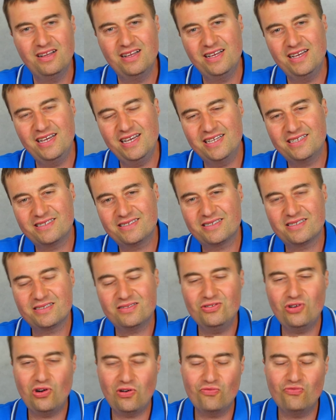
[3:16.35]
It's
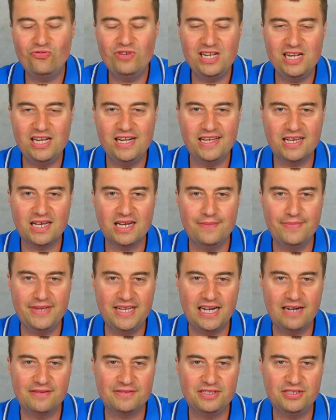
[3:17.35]
not really going to be
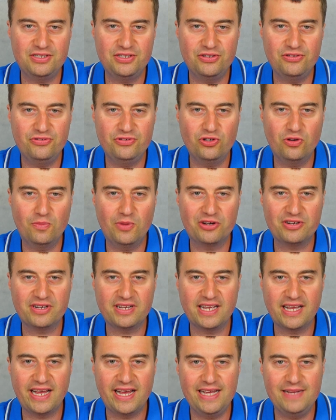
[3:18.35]
able to do your modern
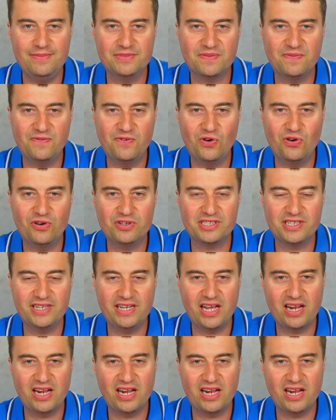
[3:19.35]
games, unfortunately.